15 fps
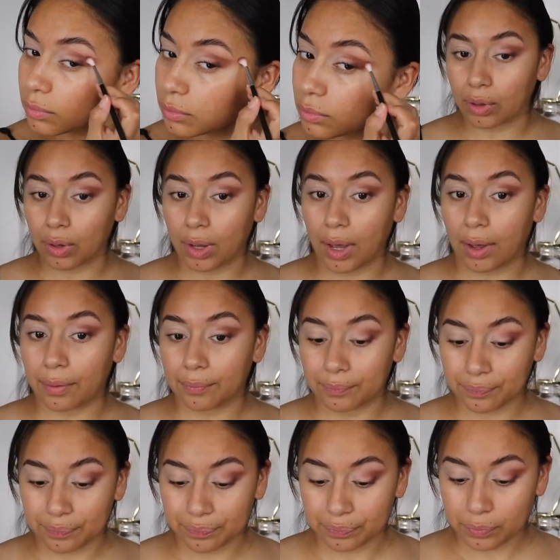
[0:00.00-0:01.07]
Okay.
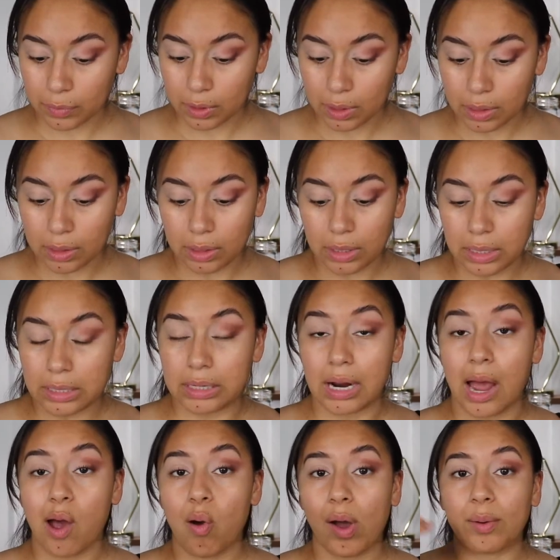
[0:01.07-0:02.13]

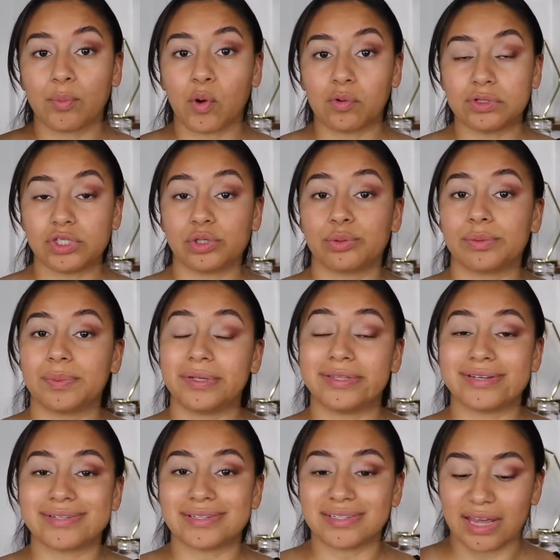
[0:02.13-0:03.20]
Now I'm going to repeat
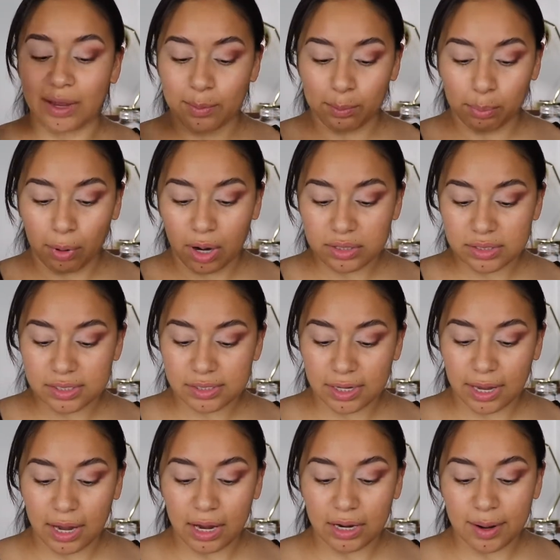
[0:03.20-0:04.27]
the same process
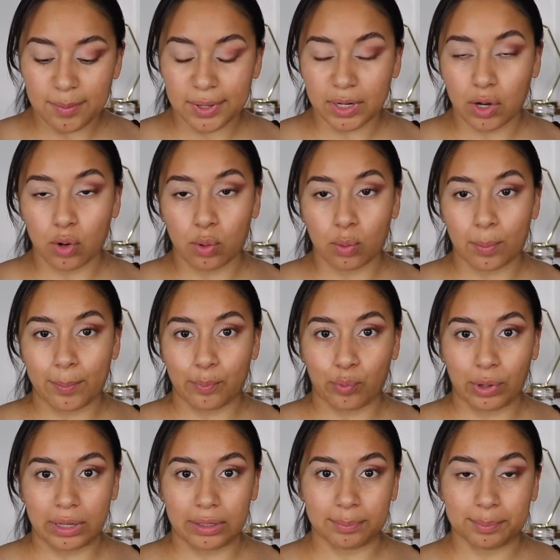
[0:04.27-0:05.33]
again. I'm going to go
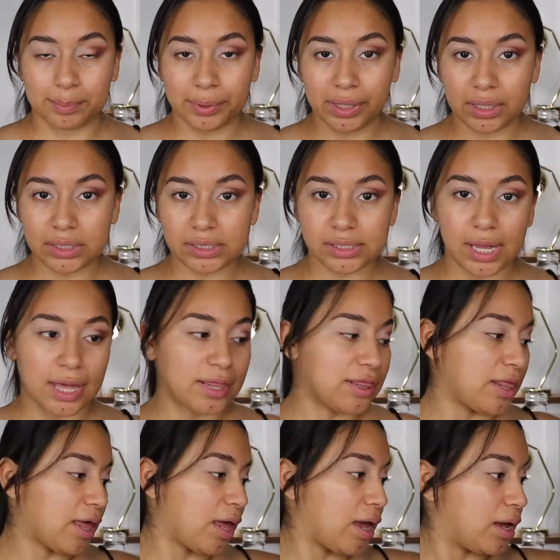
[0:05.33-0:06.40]
with buns and
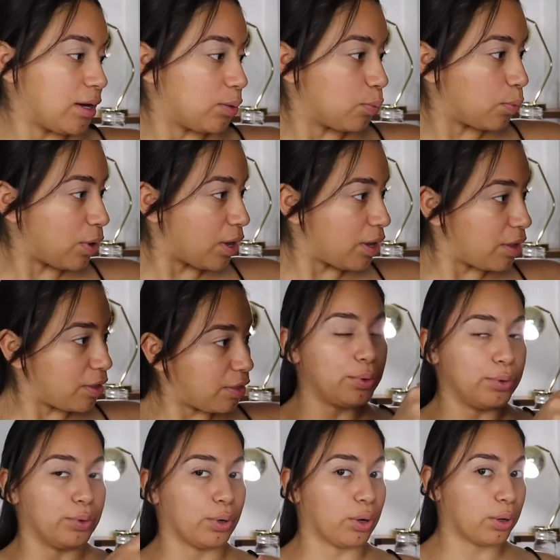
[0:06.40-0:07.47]
then with
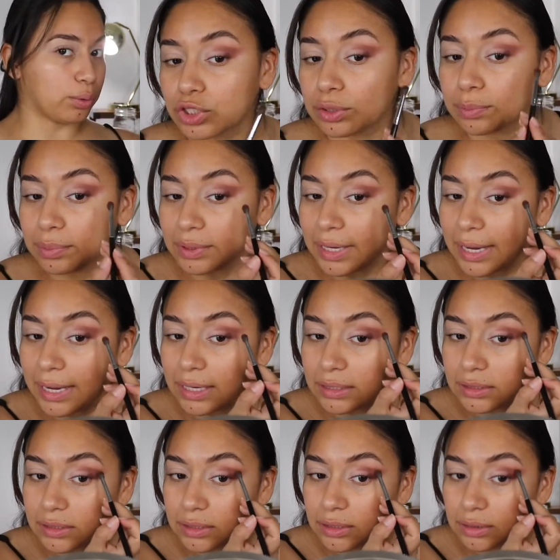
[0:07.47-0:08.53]
puder to
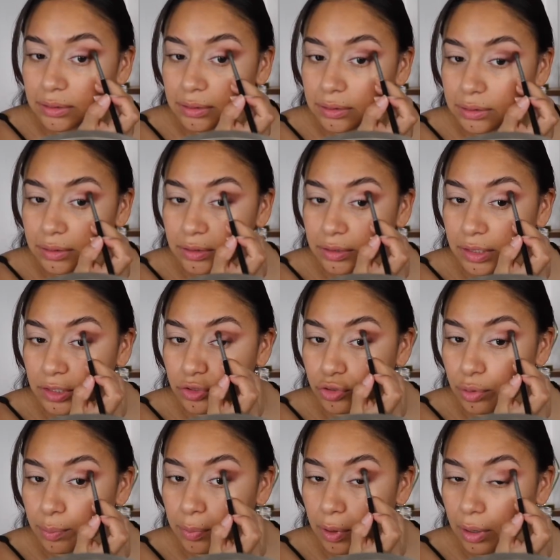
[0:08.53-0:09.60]
blend
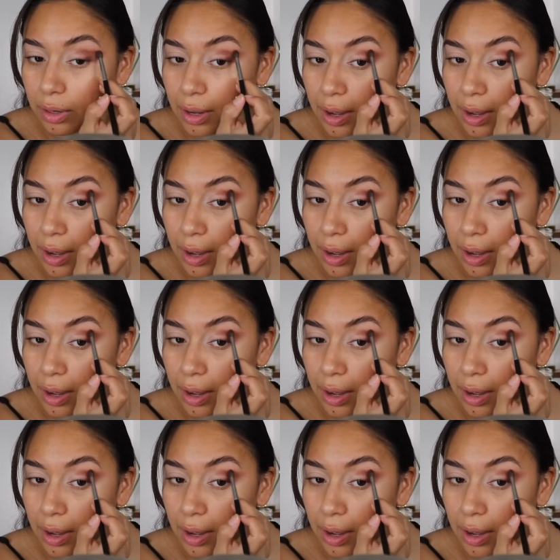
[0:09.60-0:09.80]
Central Park